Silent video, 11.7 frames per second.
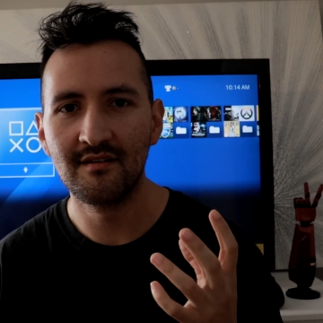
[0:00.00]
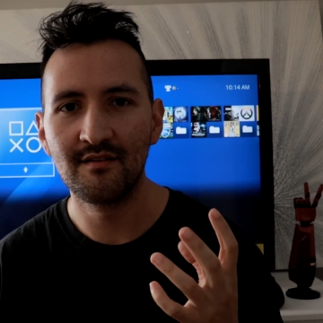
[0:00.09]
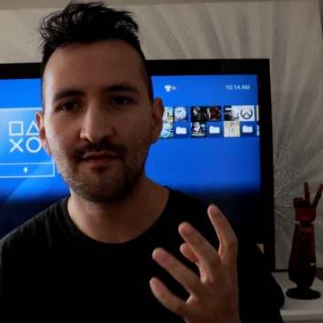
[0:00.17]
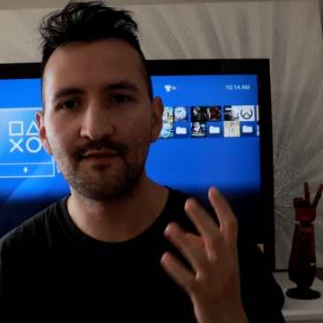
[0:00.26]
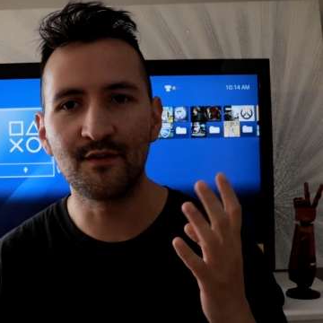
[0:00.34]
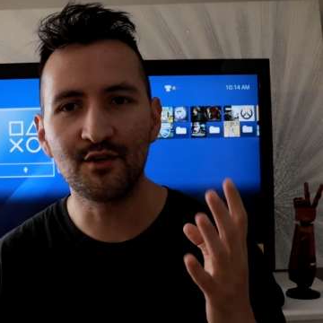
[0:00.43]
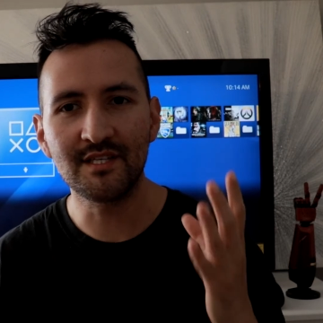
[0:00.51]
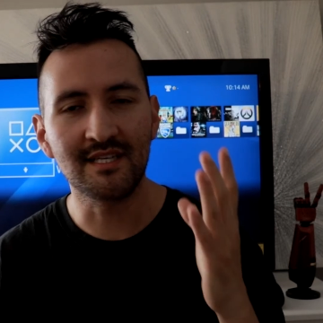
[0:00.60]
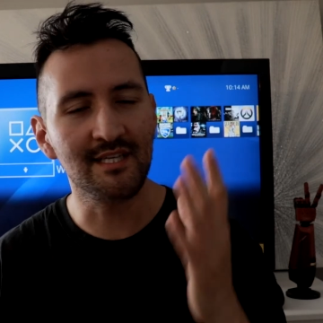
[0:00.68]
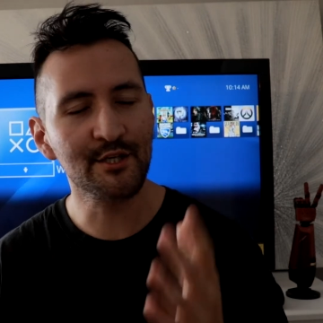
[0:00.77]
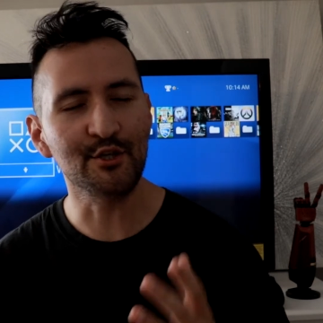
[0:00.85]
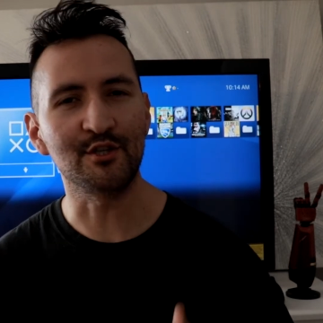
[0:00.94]
first
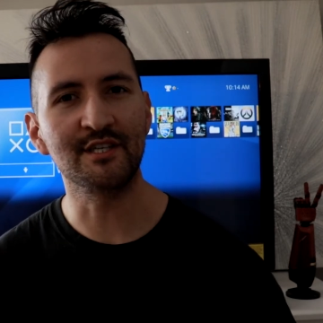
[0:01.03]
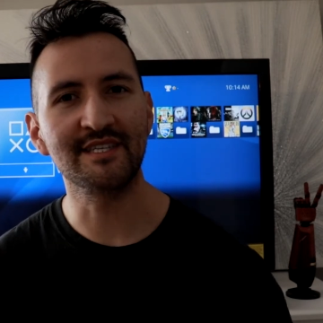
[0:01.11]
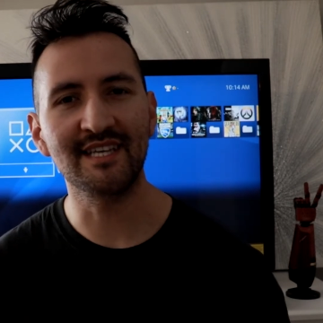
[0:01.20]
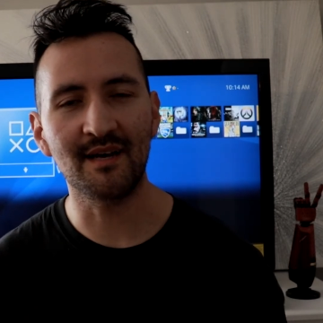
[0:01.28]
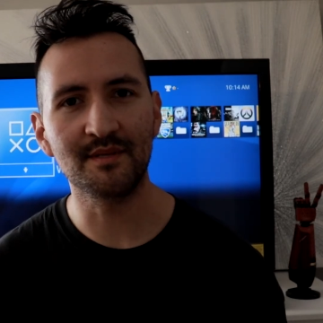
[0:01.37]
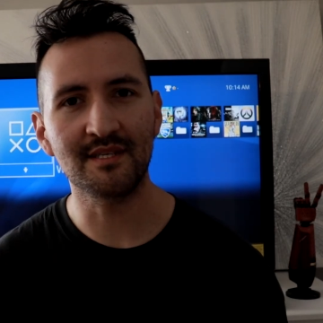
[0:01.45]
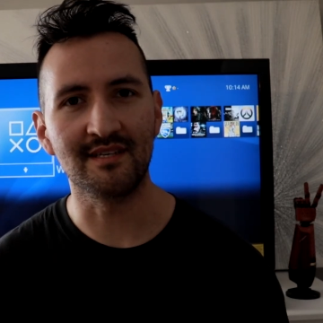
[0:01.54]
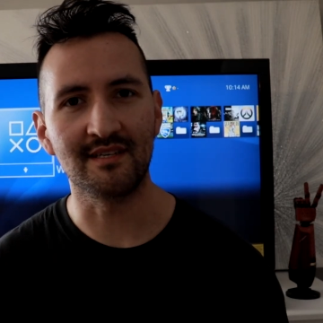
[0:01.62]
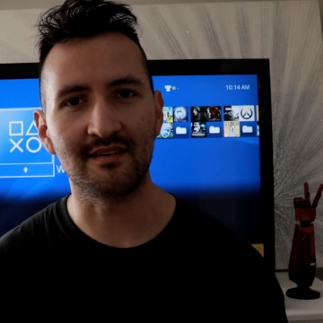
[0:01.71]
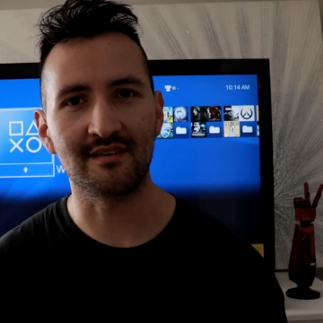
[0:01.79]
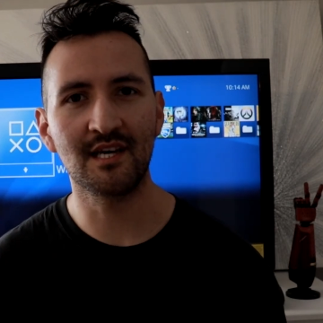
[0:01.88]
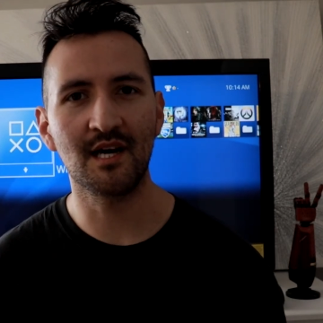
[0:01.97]
initial steps
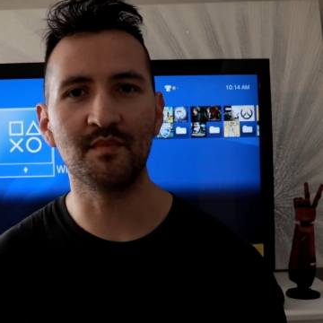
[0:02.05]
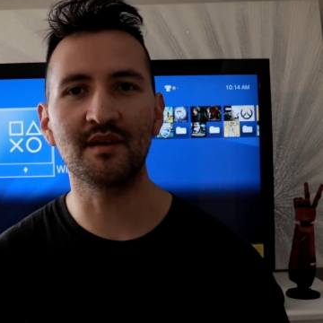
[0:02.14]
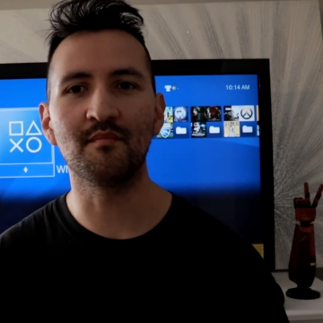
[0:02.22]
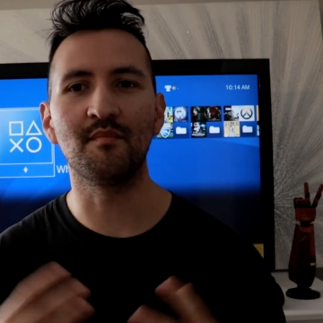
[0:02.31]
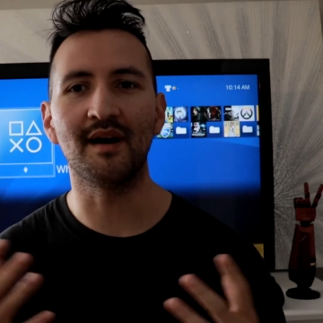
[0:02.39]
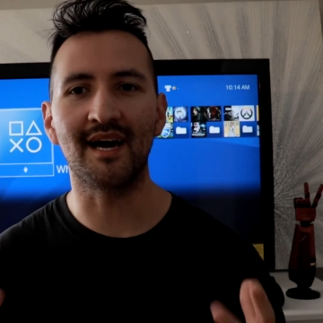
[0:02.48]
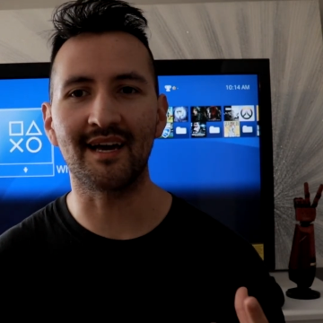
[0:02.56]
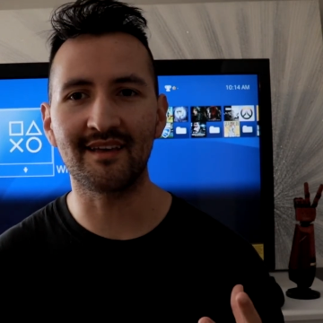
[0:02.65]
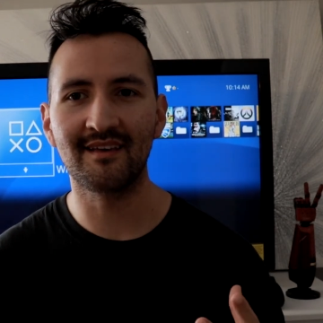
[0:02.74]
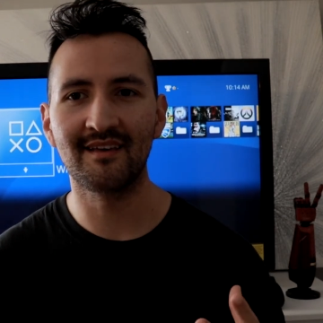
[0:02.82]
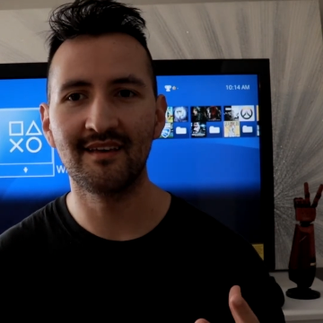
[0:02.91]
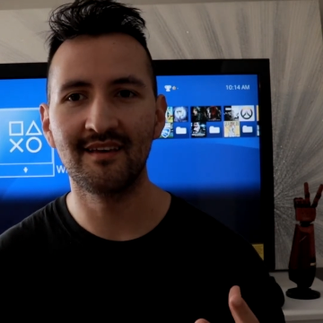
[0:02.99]
into coming
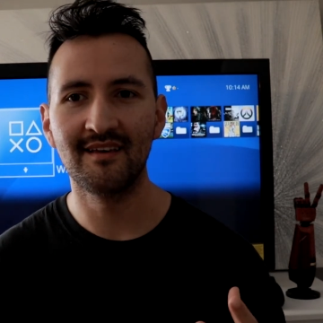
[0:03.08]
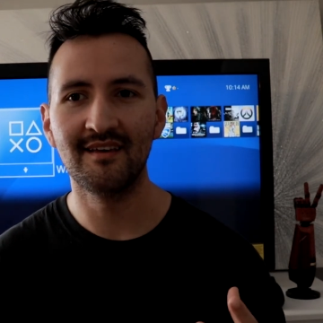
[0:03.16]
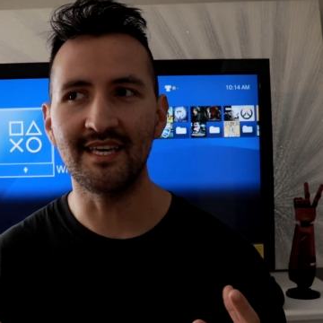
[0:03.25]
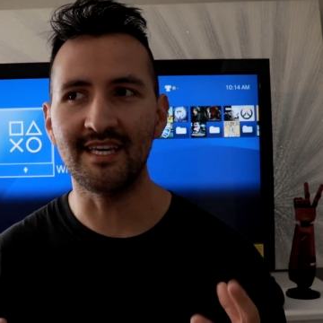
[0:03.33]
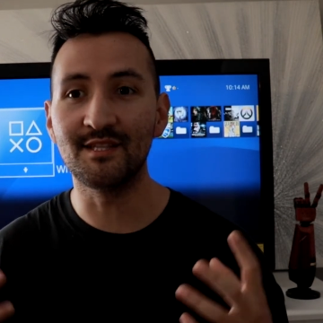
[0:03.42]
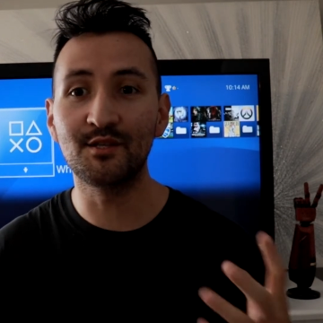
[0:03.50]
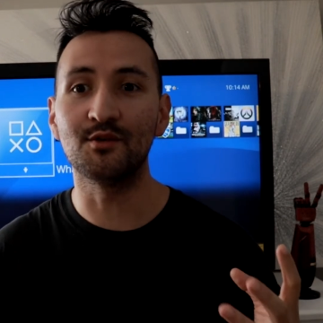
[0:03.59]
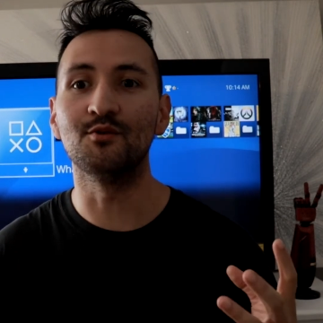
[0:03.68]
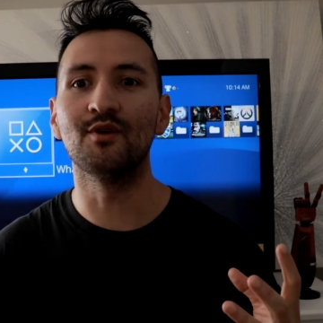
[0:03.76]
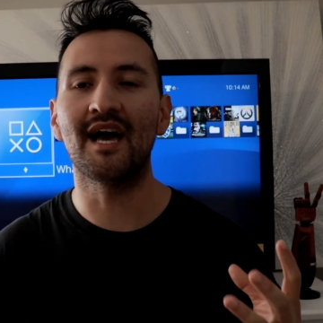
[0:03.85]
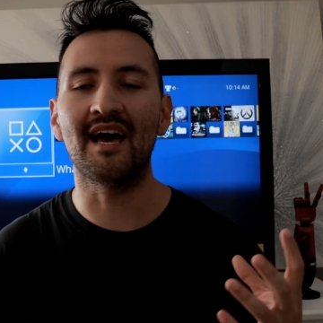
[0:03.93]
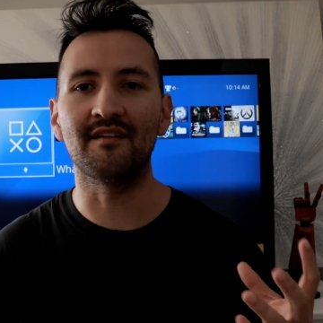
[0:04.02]
back
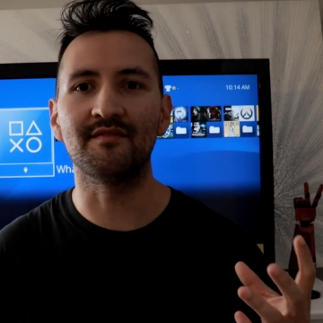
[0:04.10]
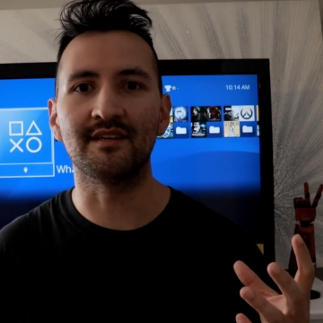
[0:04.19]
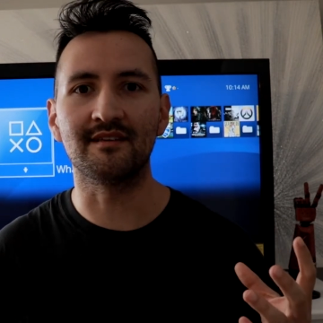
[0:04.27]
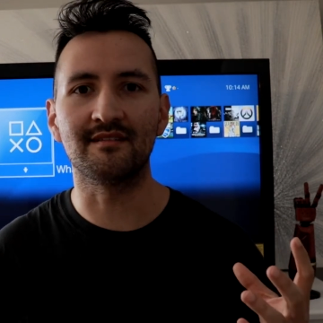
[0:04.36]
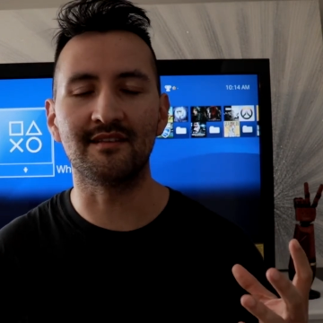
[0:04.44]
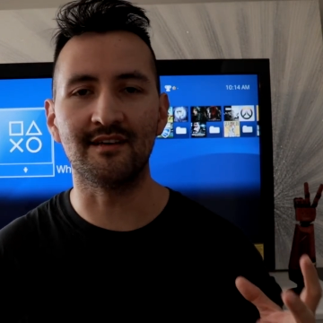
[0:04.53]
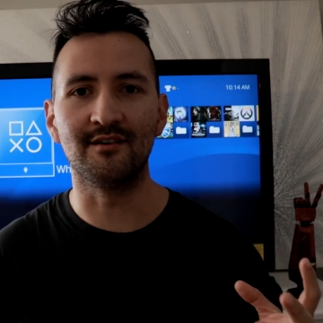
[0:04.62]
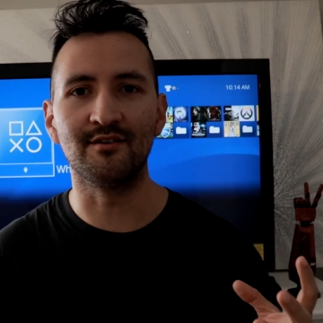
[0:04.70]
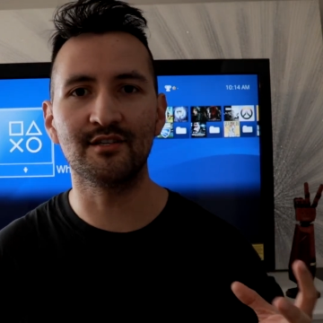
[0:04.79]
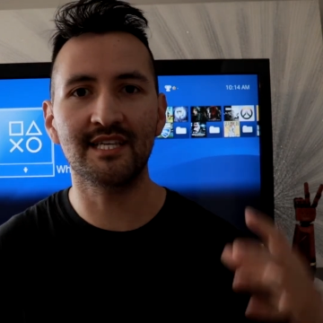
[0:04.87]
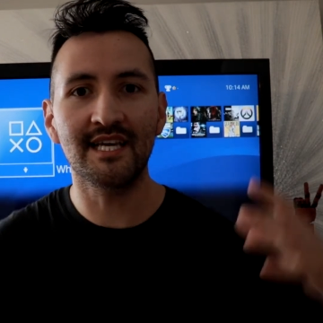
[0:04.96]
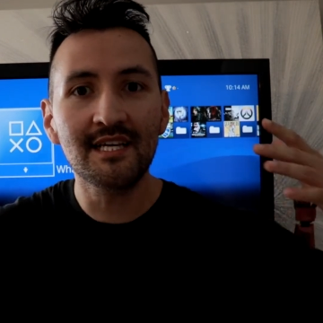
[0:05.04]
into having their
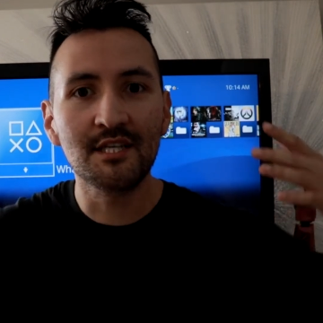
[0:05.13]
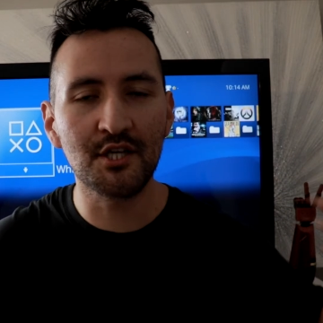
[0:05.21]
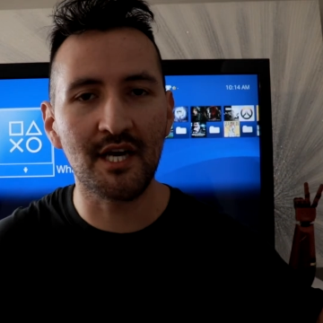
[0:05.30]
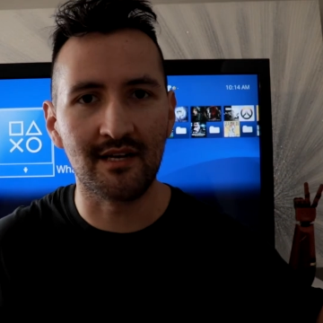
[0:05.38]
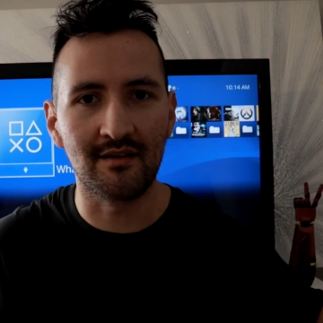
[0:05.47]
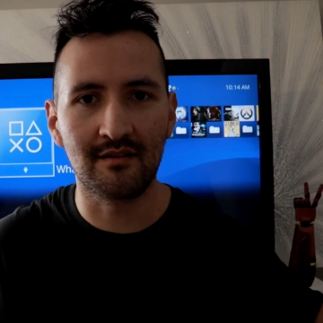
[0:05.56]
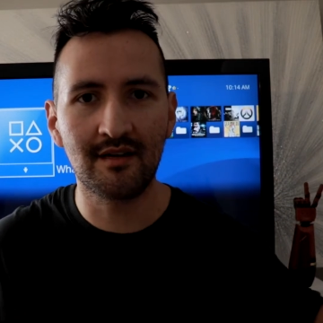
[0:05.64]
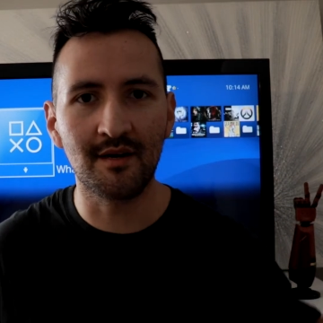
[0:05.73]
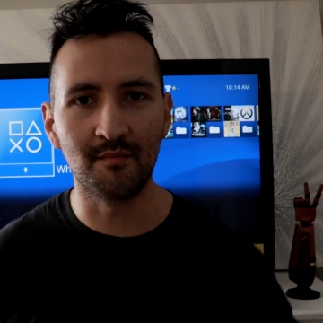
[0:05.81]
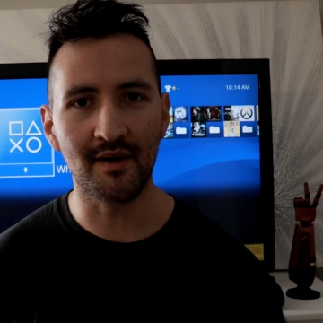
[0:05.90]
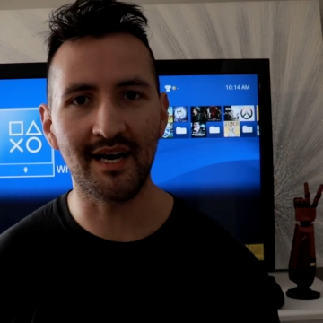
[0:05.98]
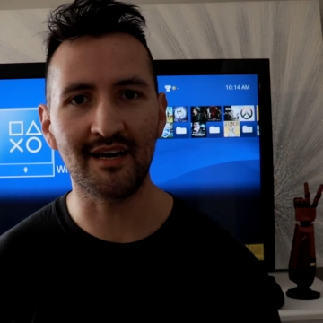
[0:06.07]
Sega Channel
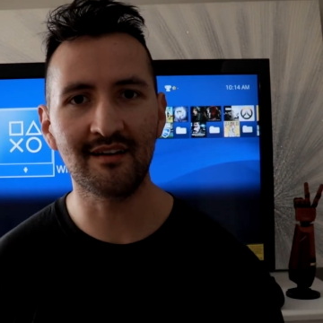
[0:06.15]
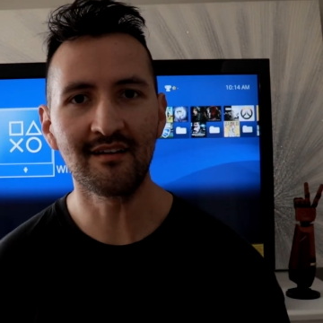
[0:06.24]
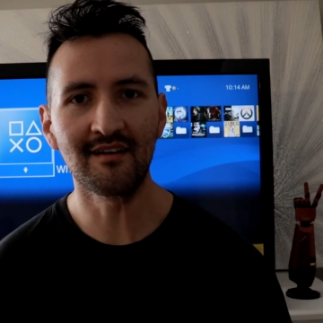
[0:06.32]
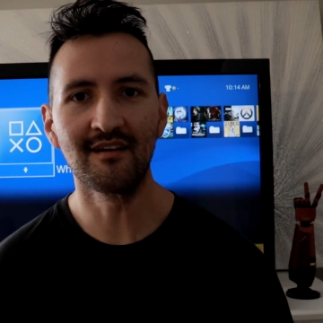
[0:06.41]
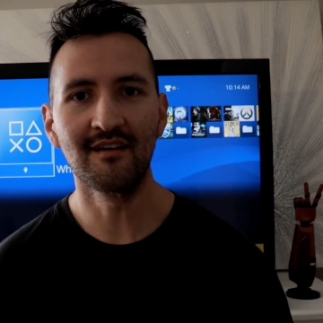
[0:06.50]
come back?